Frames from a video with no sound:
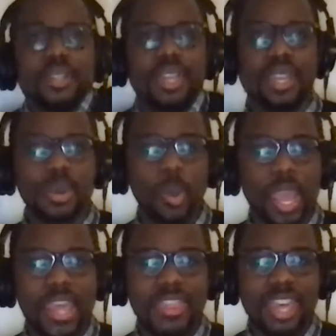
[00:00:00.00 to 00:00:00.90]
in a
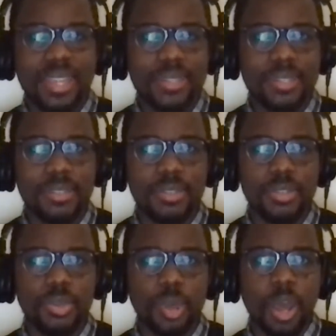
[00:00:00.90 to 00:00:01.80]
way that
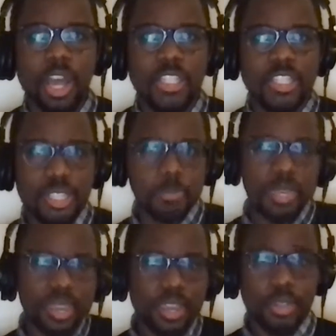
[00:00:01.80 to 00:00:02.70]
you can't just be
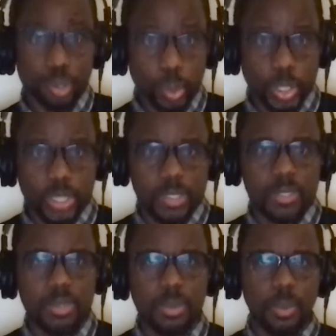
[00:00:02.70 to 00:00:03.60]
here and do
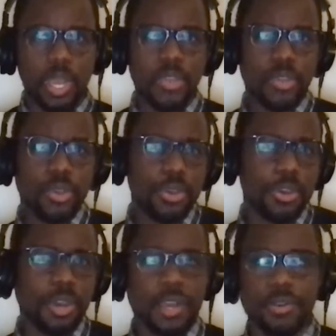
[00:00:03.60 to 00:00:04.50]
this when
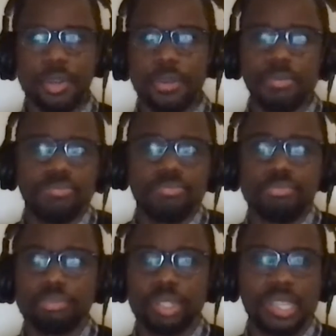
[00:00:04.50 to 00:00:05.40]
you're I don't know
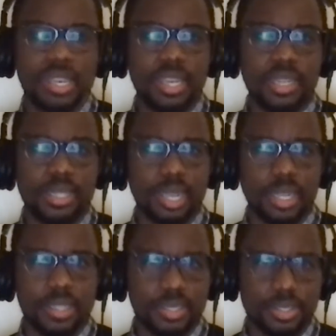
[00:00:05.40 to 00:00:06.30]
CNN.
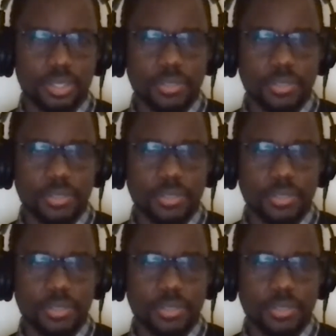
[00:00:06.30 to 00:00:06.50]
Like it's just yeah.